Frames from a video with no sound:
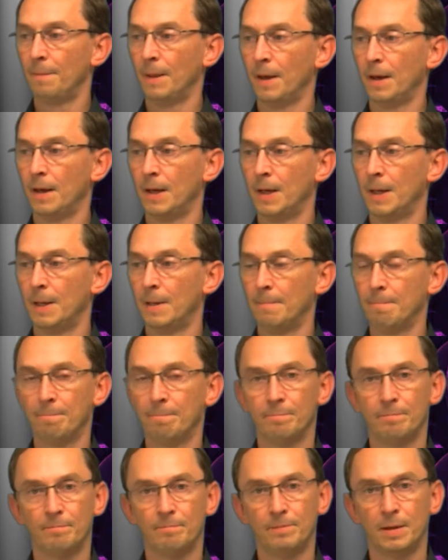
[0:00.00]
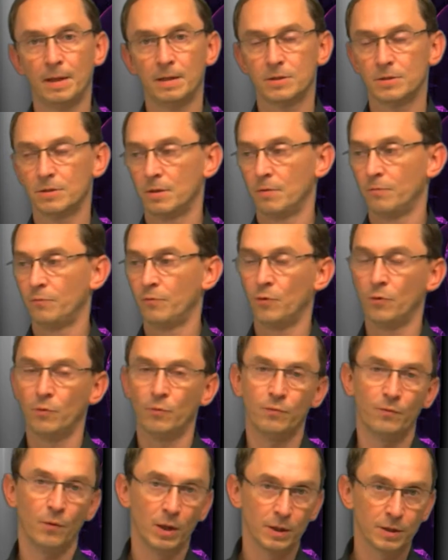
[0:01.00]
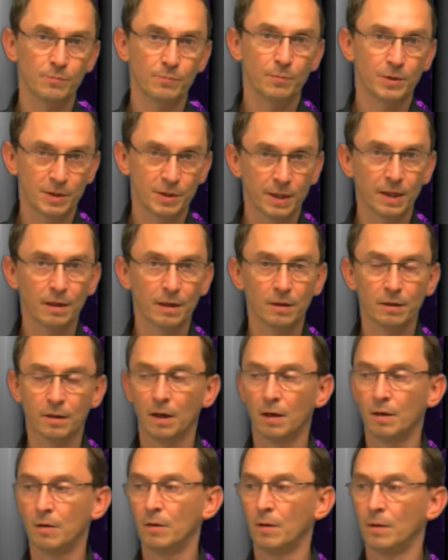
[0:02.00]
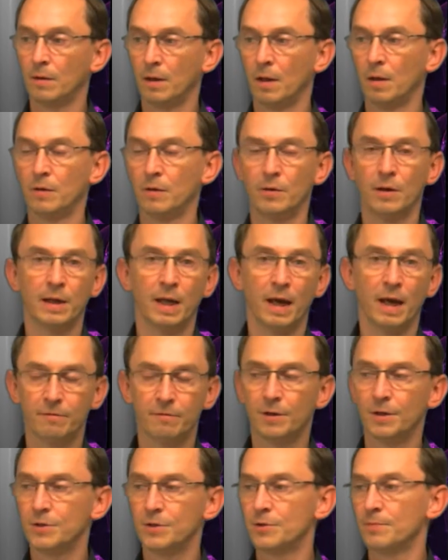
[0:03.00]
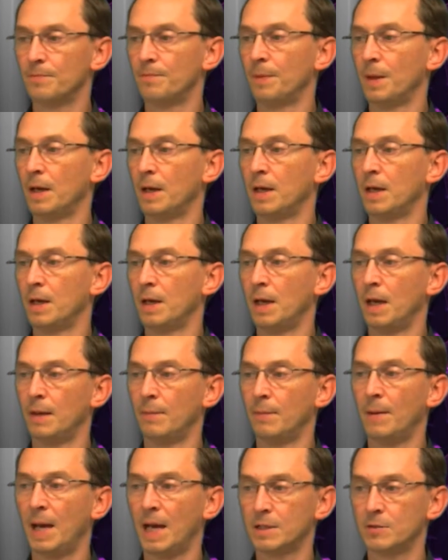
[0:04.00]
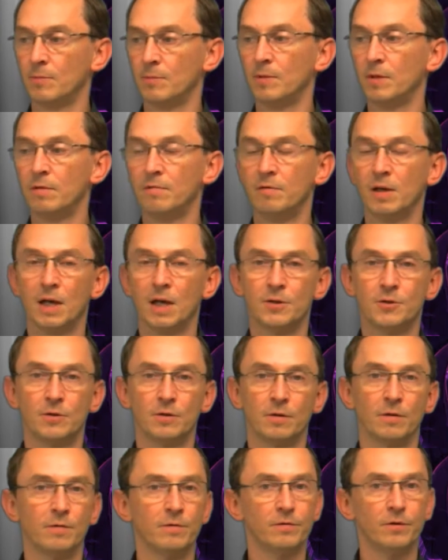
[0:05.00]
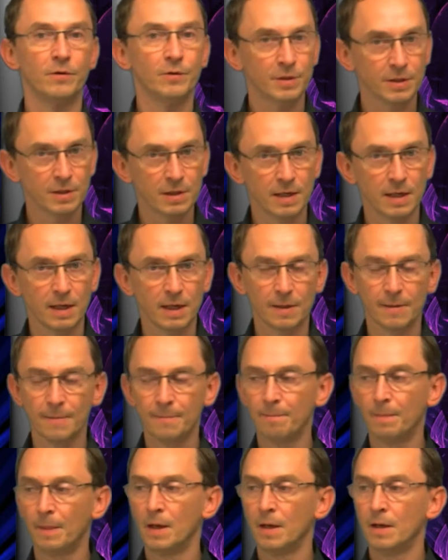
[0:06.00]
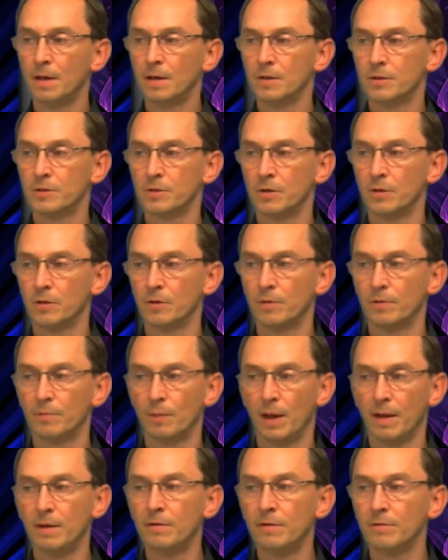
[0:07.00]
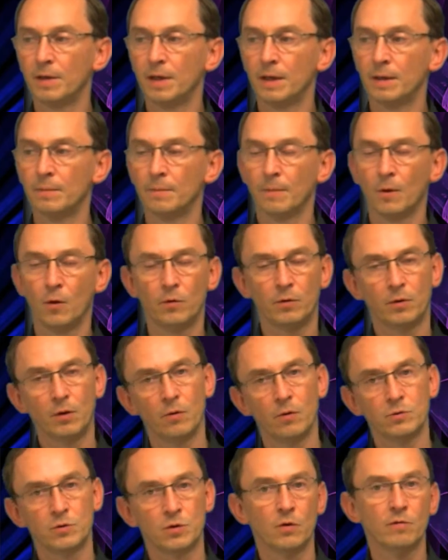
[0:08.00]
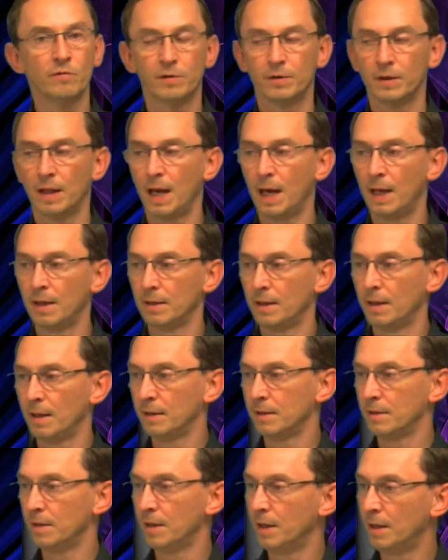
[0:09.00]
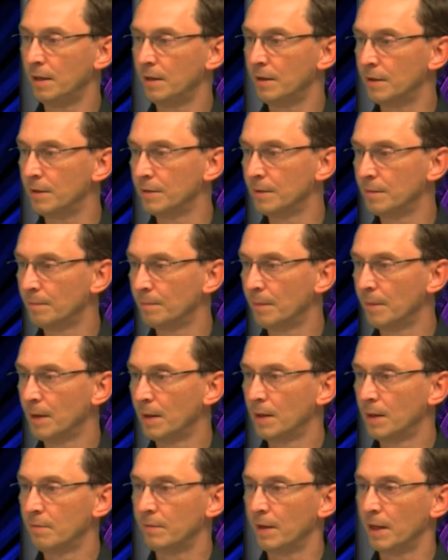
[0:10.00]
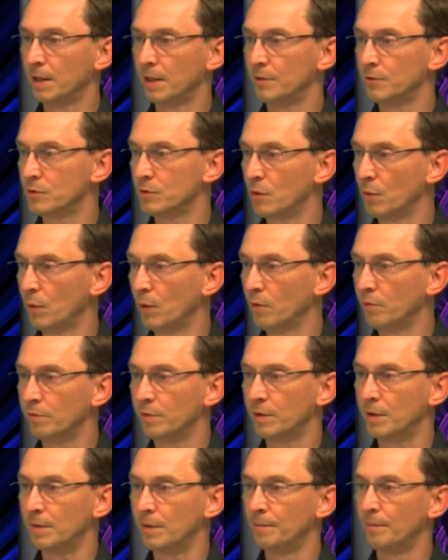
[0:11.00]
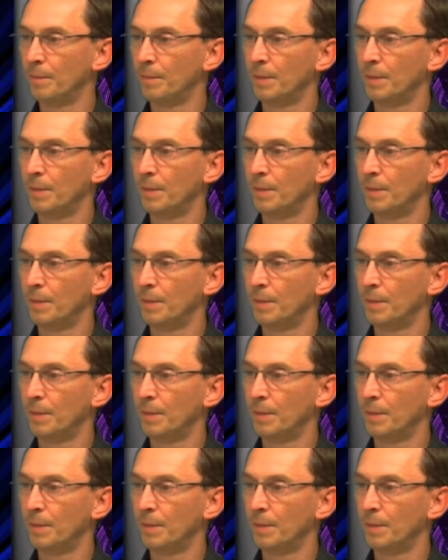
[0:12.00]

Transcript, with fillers: Um, that's for one particular color on average uh, and a maximum deviation of 13. So if anything goes over that and here values go over